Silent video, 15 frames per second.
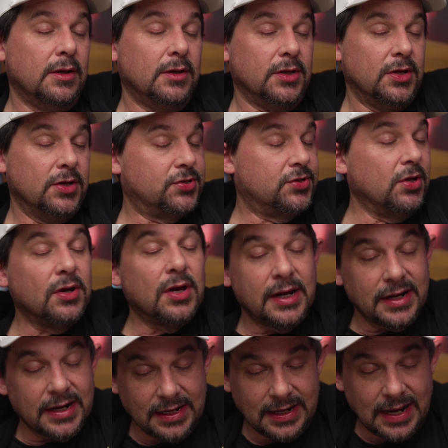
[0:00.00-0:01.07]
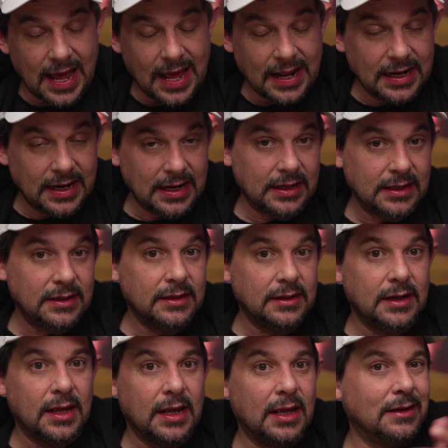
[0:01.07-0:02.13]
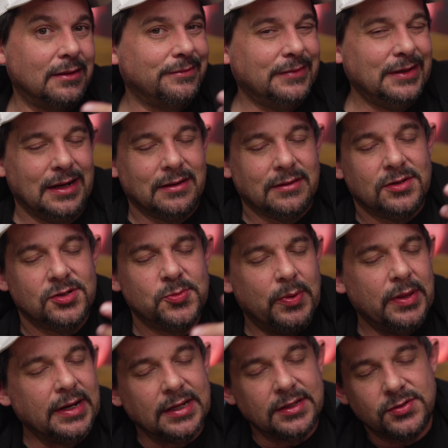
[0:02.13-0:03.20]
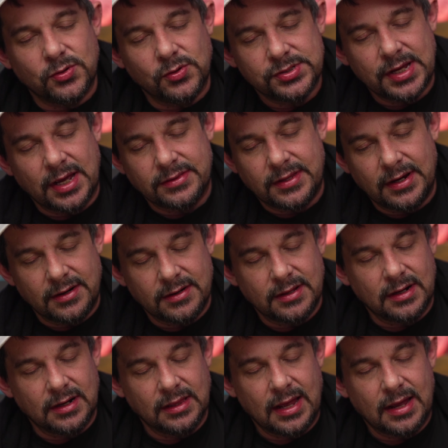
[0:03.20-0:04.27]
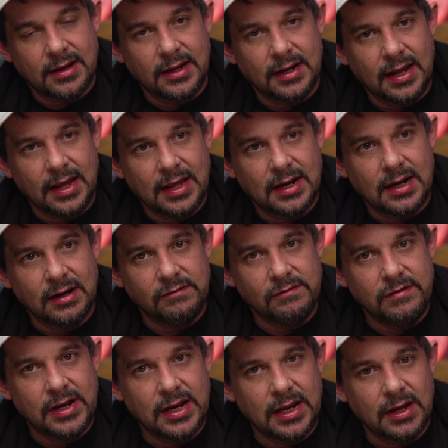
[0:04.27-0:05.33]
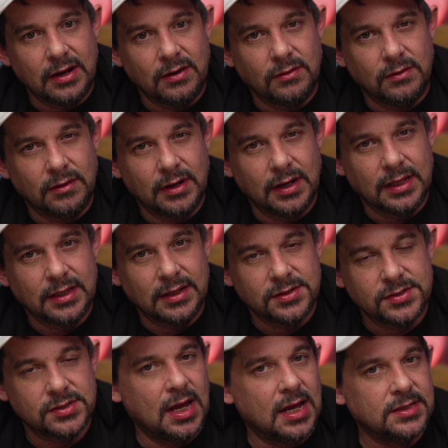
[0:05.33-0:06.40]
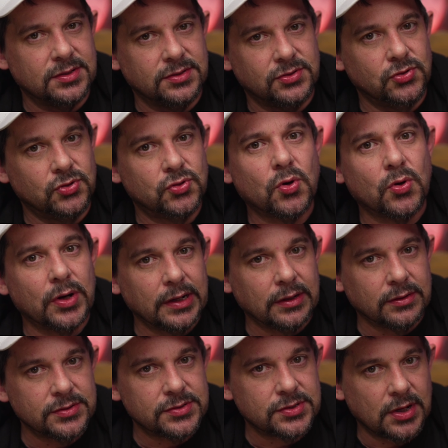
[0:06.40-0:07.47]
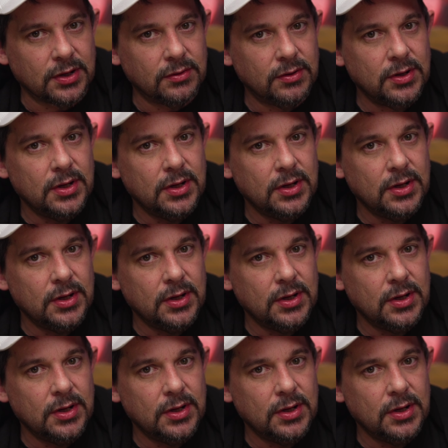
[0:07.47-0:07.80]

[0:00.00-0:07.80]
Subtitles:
You're still going to need to edit it. And, there's plenty of tools out there that allow you to edit video, and there's lots of tutorials. So,